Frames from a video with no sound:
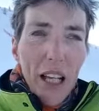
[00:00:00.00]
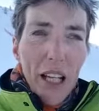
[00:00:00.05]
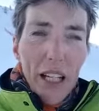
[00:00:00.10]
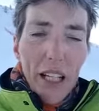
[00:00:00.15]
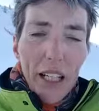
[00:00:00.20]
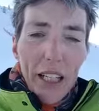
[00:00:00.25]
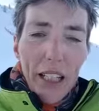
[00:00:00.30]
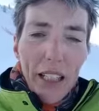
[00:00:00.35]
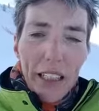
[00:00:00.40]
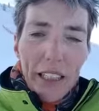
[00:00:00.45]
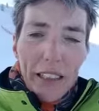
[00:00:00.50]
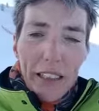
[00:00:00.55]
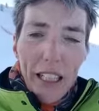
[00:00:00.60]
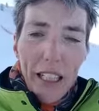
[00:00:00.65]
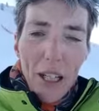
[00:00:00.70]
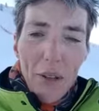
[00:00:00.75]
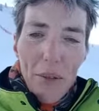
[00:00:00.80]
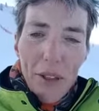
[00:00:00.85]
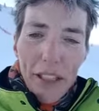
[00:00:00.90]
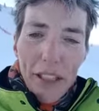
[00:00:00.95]
and
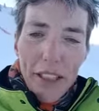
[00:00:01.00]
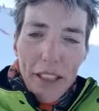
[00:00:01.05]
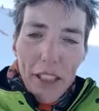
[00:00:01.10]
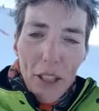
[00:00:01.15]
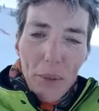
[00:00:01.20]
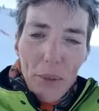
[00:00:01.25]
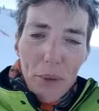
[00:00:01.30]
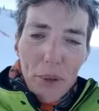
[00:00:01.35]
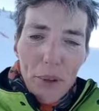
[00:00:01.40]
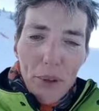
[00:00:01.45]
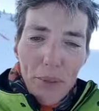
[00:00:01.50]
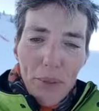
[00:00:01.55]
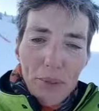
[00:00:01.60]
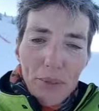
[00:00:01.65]
how I can help you.